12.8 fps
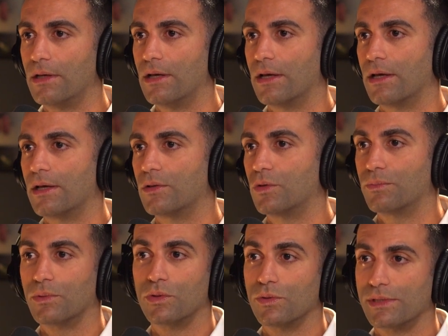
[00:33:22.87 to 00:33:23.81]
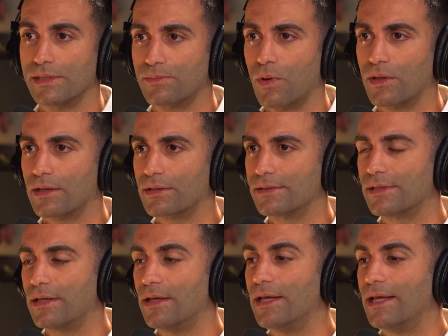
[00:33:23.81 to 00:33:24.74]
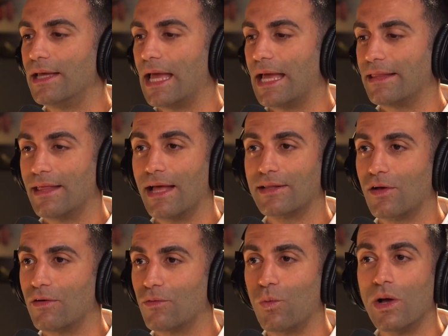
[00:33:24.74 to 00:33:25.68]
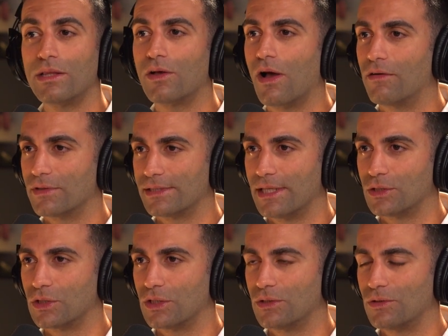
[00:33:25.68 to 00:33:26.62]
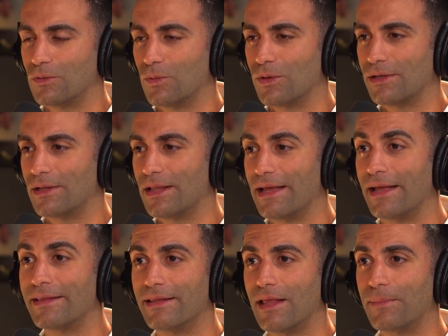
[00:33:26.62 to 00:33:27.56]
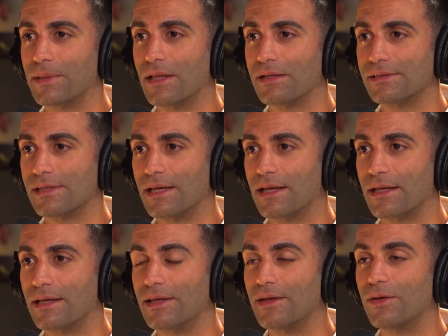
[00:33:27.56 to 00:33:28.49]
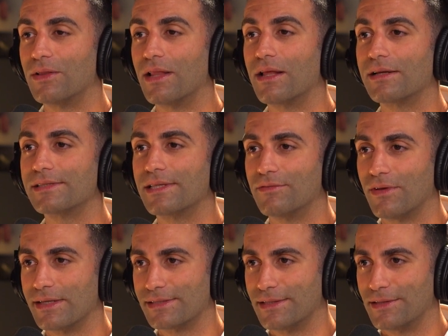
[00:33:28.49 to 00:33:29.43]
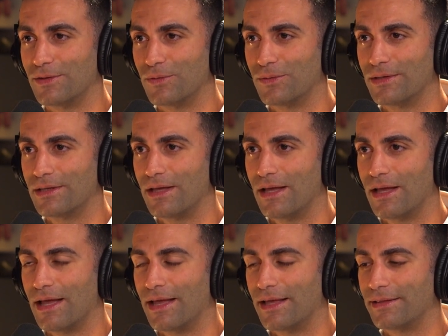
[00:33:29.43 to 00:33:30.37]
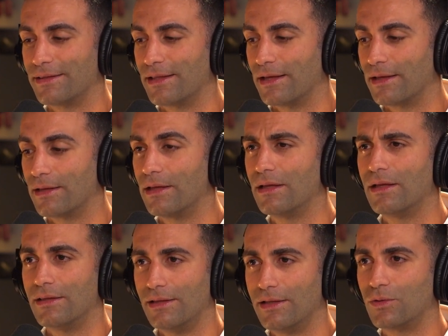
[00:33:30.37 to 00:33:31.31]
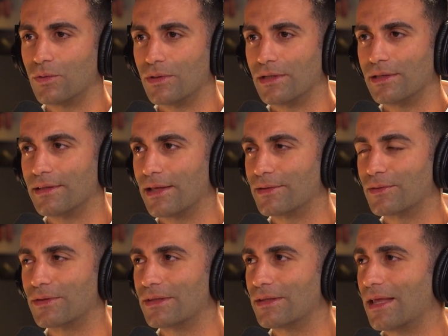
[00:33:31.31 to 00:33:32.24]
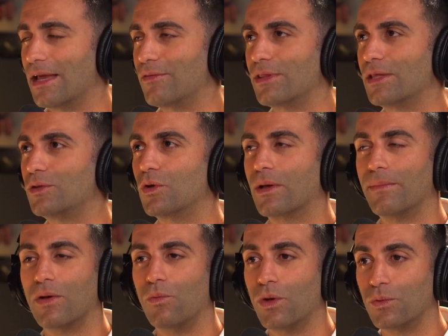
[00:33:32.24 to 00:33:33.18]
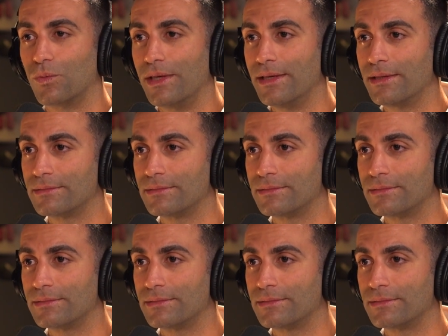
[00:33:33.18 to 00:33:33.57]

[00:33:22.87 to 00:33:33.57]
to produce his products. And that one conversation ended up in us saying, "Let us invest in you." And literally, that everything took about 1 week,